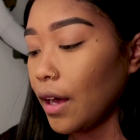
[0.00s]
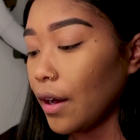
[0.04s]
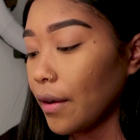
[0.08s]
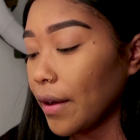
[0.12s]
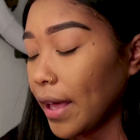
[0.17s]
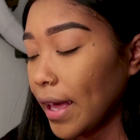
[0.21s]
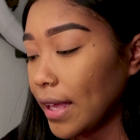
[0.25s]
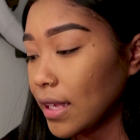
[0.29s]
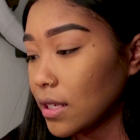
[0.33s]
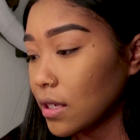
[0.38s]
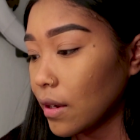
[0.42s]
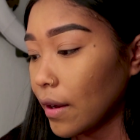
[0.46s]

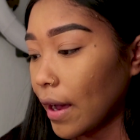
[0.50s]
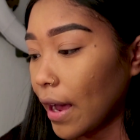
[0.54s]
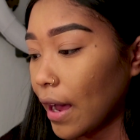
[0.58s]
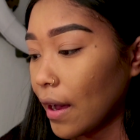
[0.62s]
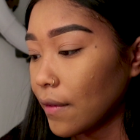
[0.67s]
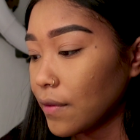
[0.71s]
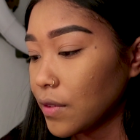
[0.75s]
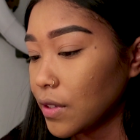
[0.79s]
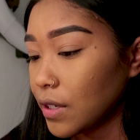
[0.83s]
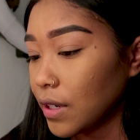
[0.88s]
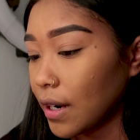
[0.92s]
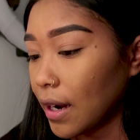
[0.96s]
Okay, so
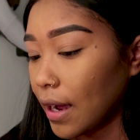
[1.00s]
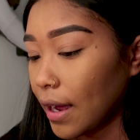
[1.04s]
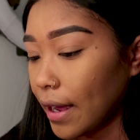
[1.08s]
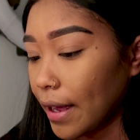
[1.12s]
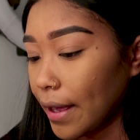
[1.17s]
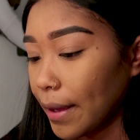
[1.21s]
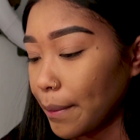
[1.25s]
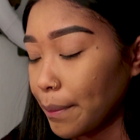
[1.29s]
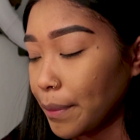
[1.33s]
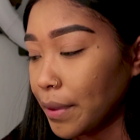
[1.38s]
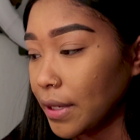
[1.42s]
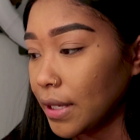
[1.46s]
after
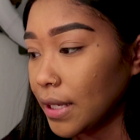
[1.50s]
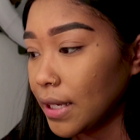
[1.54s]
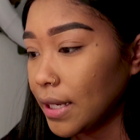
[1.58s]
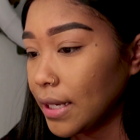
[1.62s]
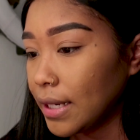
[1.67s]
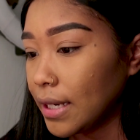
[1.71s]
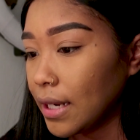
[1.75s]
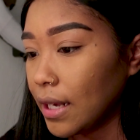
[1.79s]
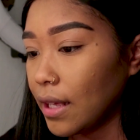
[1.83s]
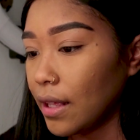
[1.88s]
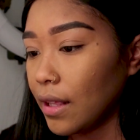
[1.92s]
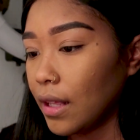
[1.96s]
I
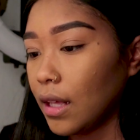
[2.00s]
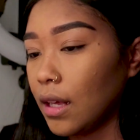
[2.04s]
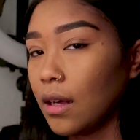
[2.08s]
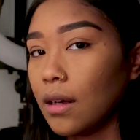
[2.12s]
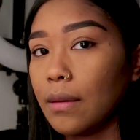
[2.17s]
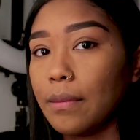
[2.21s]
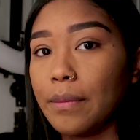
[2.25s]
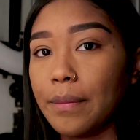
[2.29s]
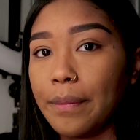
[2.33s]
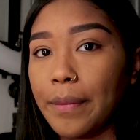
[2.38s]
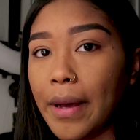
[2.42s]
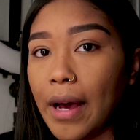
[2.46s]
put
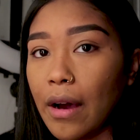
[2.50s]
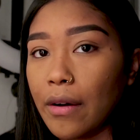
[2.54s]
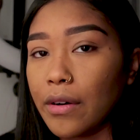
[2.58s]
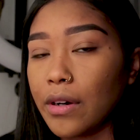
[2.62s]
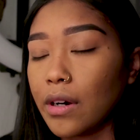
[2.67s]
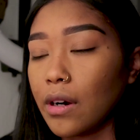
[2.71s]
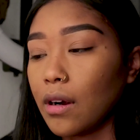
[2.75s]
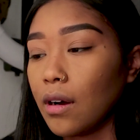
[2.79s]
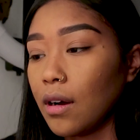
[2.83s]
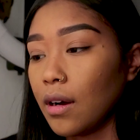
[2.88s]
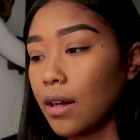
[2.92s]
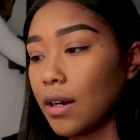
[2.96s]

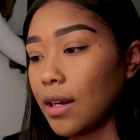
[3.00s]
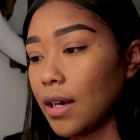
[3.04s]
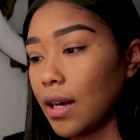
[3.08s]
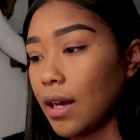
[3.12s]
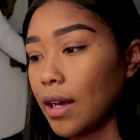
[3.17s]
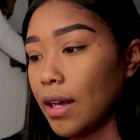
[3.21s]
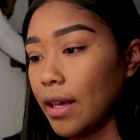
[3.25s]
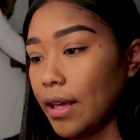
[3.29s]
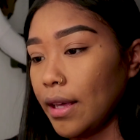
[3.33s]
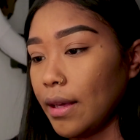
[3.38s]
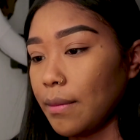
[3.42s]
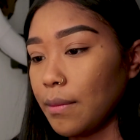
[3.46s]
powder on,
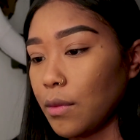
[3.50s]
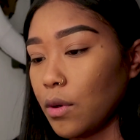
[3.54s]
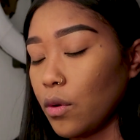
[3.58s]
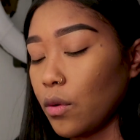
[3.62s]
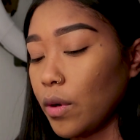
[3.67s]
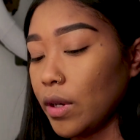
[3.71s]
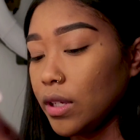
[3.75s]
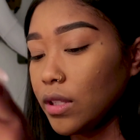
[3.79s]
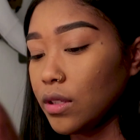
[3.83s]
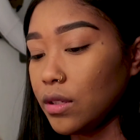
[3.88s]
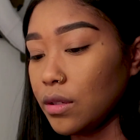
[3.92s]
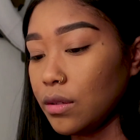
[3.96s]
I am
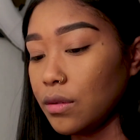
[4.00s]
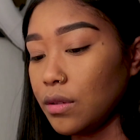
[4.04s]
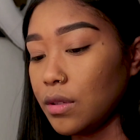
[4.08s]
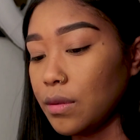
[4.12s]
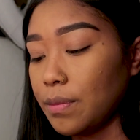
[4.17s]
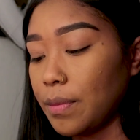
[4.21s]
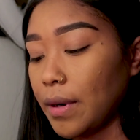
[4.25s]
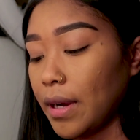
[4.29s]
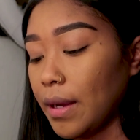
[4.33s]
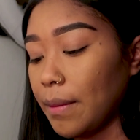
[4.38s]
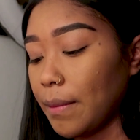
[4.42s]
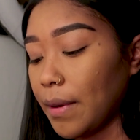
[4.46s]
going to
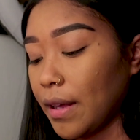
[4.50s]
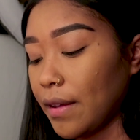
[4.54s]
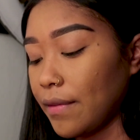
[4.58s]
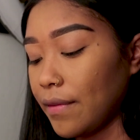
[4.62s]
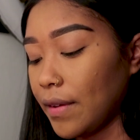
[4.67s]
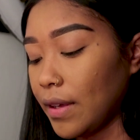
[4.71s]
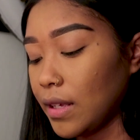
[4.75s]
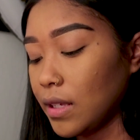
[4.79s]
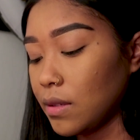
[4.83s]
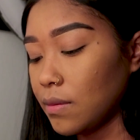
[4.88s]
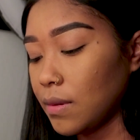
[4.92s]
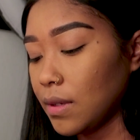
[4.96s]
spray my
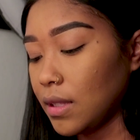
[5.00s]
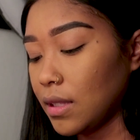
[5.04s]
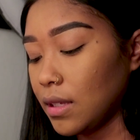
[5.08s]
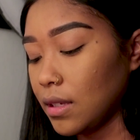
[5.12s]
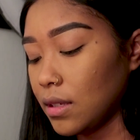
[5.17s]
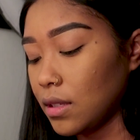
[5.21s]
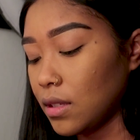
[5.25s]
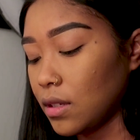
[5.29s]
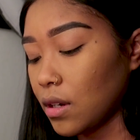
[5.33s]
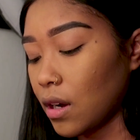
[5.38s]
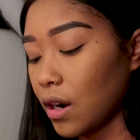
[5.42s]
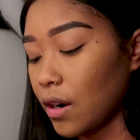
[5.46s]
face with
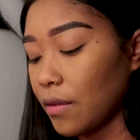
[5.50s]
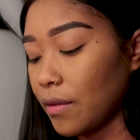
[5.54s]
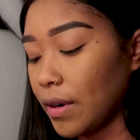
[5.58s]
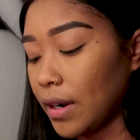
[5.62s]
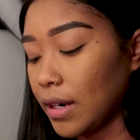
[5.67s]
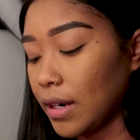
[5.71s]
this Tarte